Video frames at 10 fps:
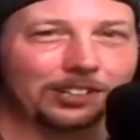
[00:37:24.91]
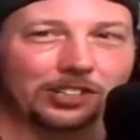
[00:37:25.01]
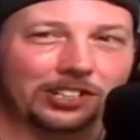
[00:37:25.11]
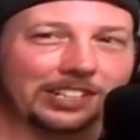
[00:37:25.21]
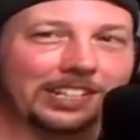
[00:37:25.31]

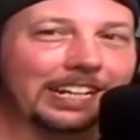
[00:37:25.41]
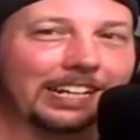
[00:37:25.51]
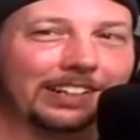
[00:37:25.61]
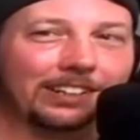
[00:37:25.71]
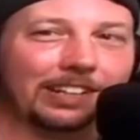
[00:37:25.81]

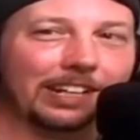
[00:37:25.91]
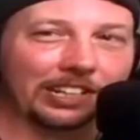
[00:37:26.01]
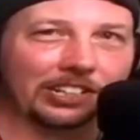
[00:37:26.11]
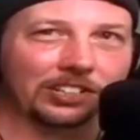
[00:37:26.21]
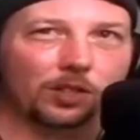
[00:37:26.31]

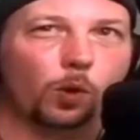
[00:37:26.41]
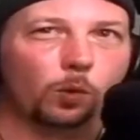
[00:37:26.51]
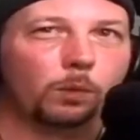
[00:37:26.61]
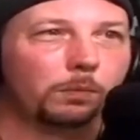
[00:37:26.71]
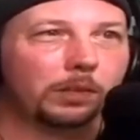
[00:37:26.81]
that's his
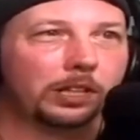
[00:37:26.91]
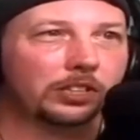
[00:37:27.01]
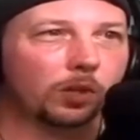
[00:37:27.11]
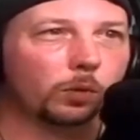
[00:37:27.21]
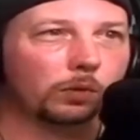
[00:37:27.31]
whole
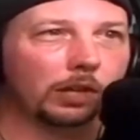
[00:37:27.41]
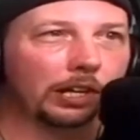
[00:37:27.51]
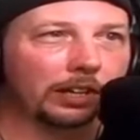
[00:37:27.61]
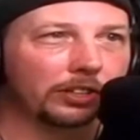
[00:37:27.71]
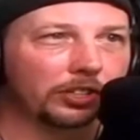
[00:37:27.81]

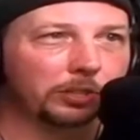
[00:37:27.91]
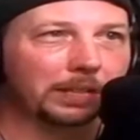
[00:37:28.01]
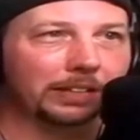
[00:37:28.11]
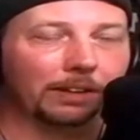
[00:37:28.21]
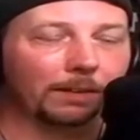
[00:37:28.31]

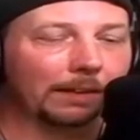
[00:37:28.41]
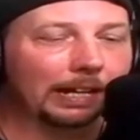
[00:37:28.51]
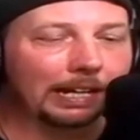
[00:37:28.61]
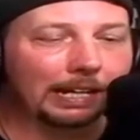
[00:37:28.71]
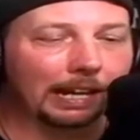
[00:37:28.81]
schmick there,
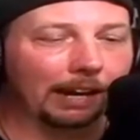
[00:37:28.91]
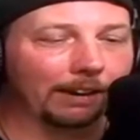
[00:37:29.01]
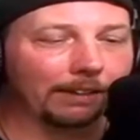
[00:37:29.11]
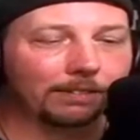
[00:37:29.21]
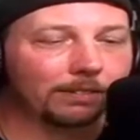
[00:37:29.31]

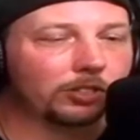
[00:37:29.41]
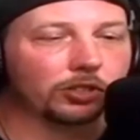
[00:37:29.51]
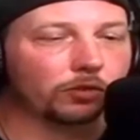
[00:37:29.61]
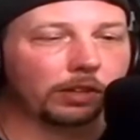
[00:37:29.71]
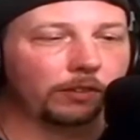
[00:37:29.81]
and
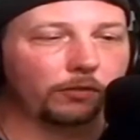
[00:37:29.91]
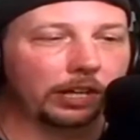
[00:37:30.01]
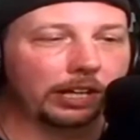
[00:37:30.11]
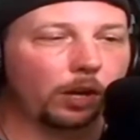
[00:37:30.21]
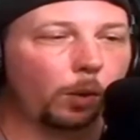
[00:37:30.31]
just really
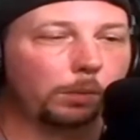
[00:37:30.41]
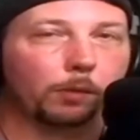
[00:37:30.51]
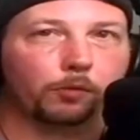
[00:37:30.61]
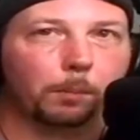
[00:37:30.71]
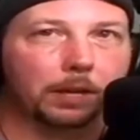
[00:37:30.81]
funny. He opened
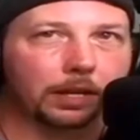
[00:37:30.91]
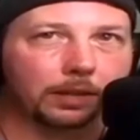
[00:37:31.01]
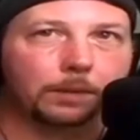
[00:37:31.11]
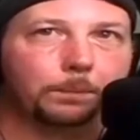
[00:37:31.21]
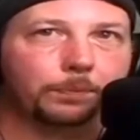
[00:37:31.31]
up for
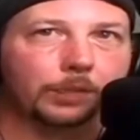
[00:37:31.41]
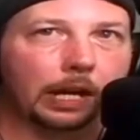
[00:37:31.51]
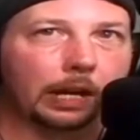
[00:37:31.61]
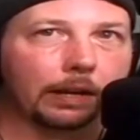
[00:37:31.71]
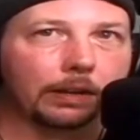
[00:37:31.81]
Mick,
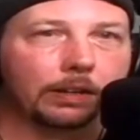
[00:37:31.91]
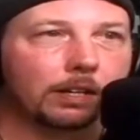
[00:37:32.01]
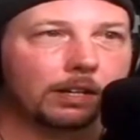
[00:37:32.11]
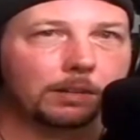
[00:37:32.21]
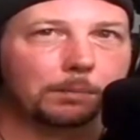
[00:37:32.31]
and
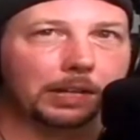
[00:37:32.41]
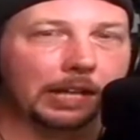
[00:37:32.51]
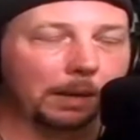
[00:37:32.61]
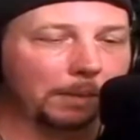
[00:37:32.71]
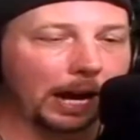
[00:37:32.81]
Mick
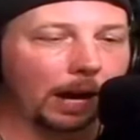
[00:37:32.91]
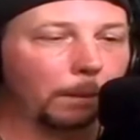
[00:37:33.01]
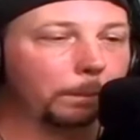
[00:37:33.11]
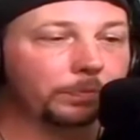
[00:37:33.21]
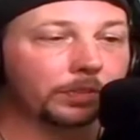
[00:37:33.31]
came
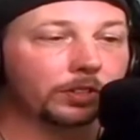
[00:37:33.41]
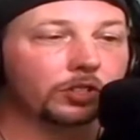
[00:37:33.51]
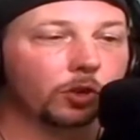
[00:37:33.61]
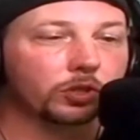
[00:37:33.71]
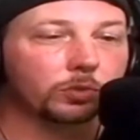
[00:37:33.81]
out,
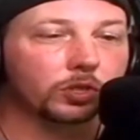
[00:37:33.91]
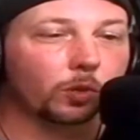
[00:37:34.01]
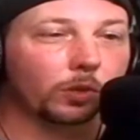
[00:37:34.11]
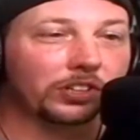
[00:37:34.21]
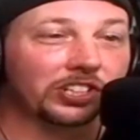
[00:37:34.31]
told some
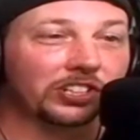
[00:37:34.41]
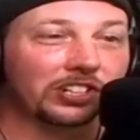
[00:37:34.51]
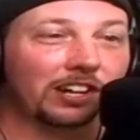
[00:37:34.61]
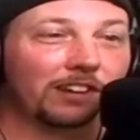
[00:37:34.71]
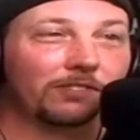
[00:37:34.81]
stories and
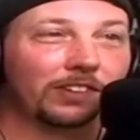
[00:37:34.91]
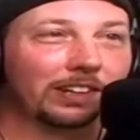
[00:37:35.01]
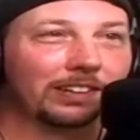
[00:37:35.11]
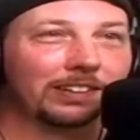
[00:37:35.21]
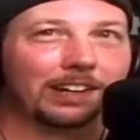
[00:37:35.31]
stuff,
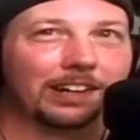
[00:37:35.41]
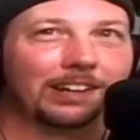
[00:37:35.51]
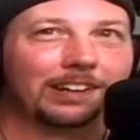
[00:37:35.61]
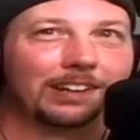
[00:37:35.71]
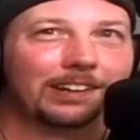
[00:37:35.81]
and